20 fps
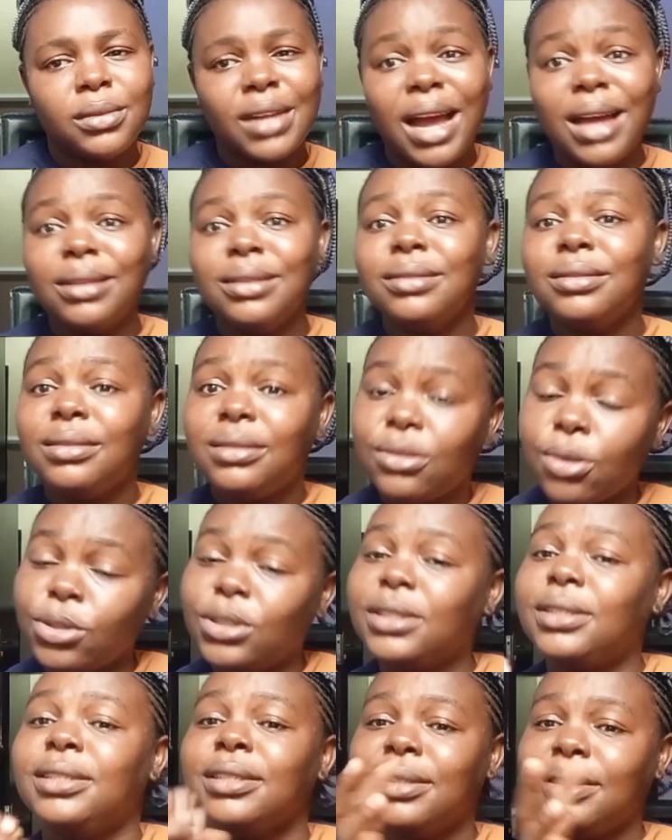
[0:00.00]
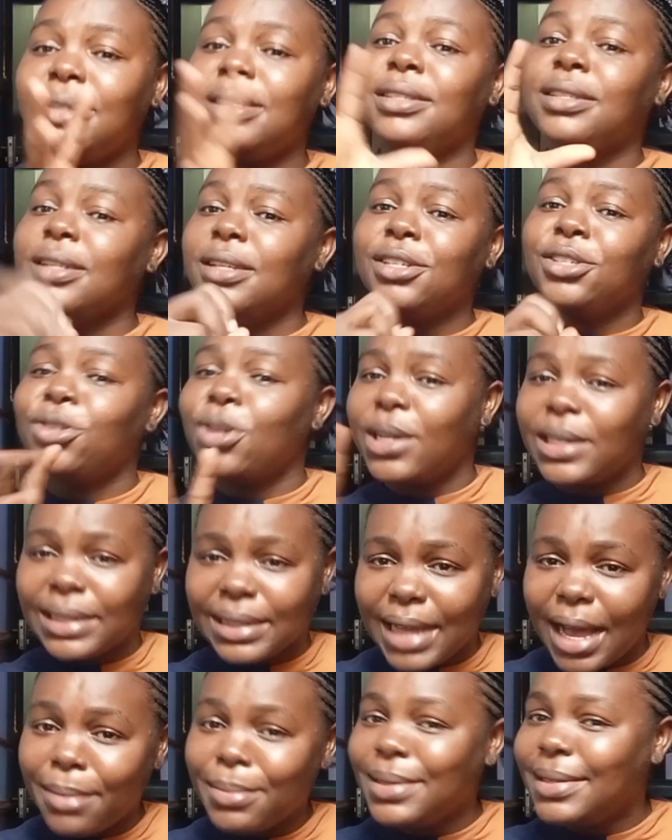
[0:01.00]
And so this thing is not a
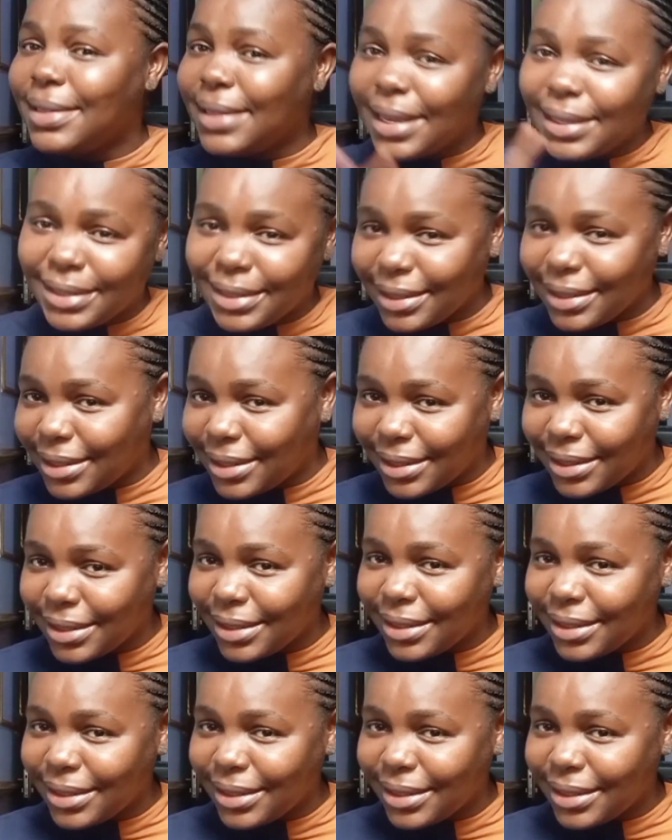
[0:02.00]
scam. It's legit.